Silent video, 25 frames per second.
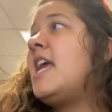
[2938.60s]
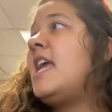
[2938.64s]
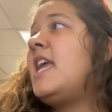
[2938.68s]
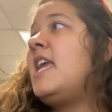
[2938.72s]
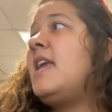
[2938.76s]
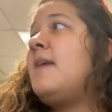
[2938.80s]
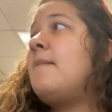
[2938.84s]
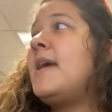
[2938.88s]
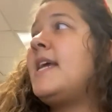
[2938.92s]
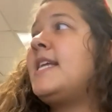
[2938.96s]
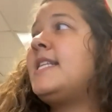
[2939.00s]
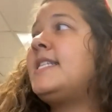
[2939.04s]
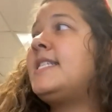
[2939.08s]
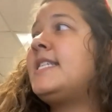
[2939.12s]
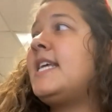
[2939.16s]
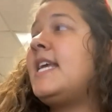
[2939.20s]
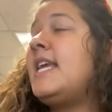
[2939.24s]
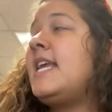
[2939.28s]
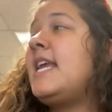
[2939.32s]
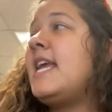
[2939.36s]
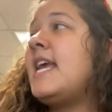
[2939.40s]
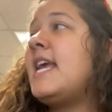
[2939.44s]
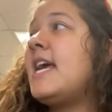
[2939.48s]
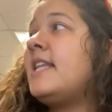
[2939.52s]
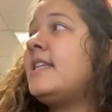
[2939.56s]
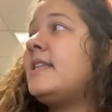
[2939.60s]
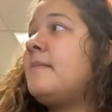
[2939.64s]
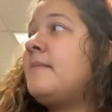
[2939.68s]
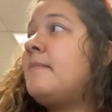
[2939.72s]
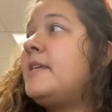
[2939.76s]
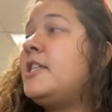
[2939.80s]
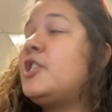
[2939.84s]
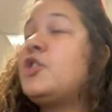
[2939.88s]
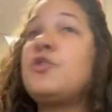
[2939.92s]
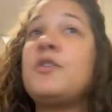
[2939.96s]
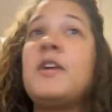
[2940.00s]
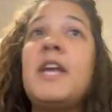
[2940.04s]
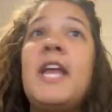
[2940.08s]
MAT
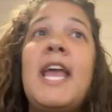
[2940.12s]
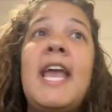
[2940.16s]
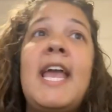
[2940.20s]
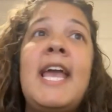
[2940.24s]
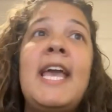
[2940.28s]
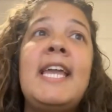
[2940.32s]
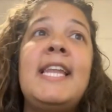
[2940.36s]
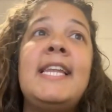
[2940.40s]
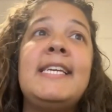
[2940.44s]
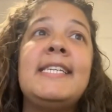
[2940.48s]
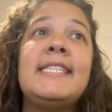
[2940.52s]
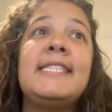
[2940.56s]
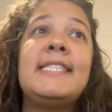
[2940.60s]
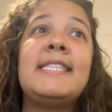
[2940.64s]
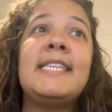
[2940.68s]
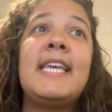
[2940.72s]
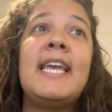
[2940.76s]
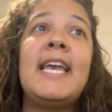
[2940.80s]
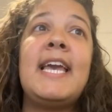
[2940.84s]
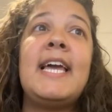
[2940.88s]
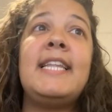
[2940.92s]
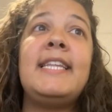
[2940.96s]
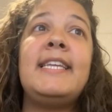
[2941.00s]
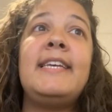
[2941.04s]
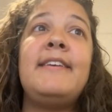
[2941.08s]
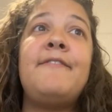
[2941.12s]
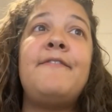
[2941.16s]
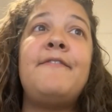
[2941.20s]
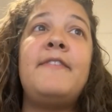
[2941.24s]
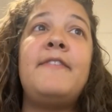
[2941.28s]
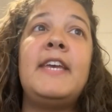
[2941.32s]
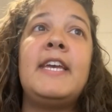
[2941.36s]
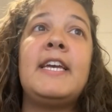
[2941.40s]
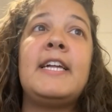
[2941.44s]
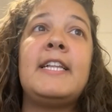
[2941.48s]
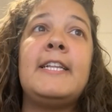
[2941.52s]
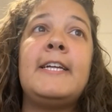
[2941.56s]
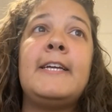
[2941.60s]
Elementary Ed is Kelly
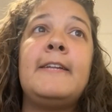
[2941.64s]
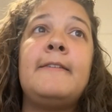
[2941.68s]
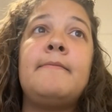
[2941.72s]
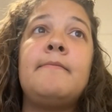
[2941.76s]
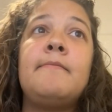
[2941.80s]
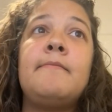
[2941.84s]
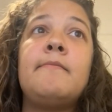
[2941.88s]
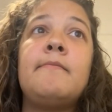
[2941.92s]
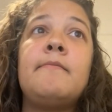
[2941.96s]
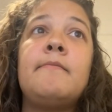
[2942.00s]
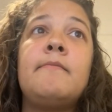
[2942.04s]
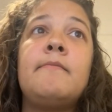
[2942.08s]
Ficklin.